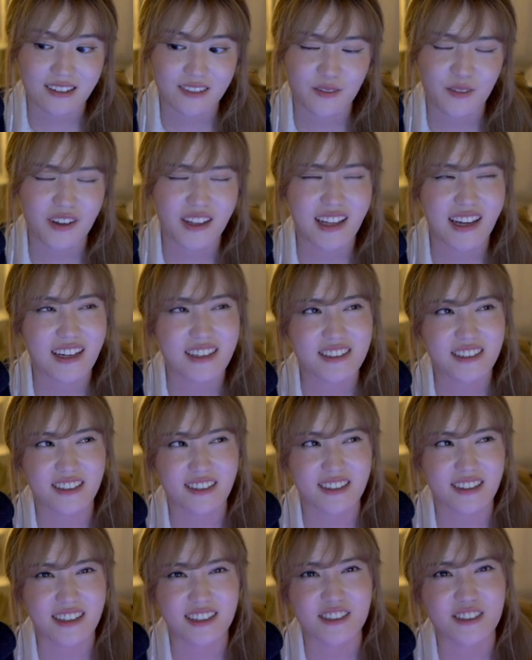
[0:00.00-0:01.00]
Well, actually,
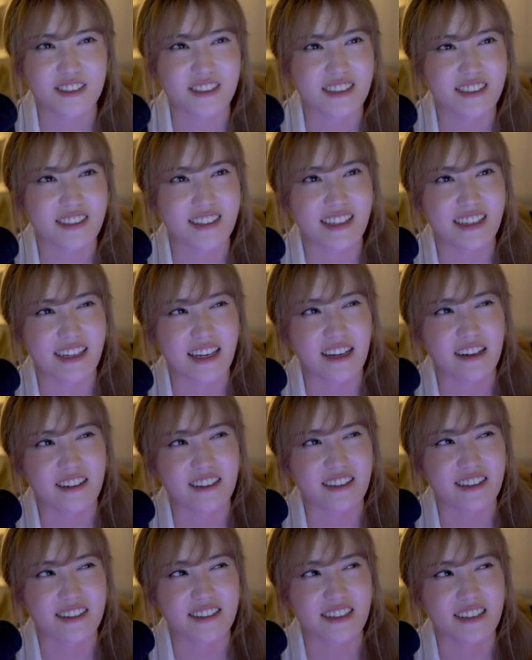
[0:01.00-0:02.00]
unless you're just
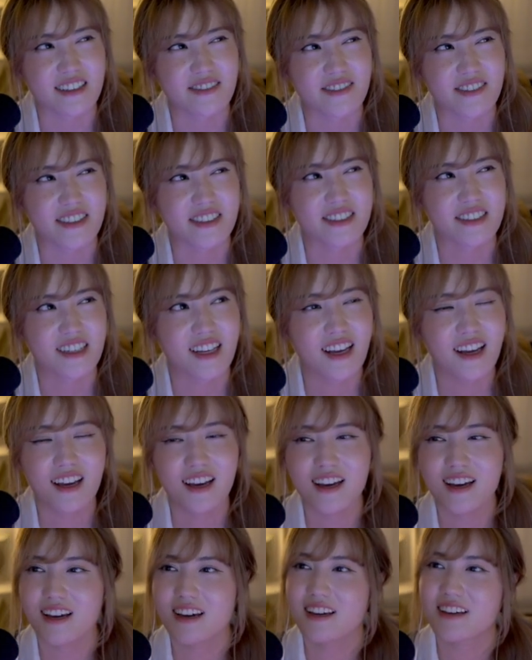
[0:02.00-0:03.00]
inherently selfish.
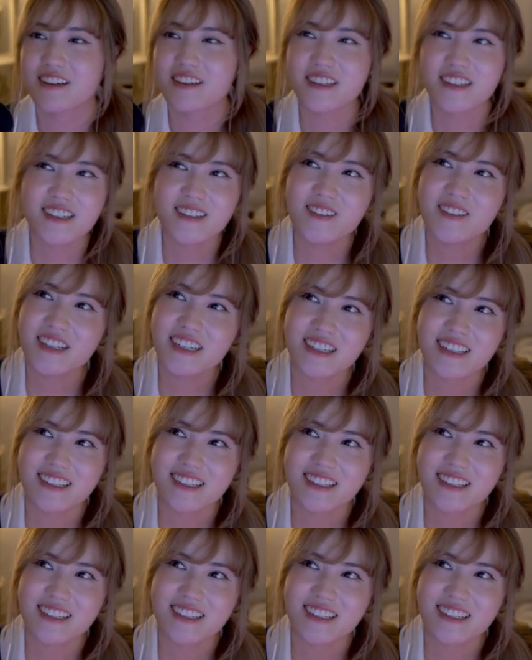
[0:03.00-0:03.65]
You know what?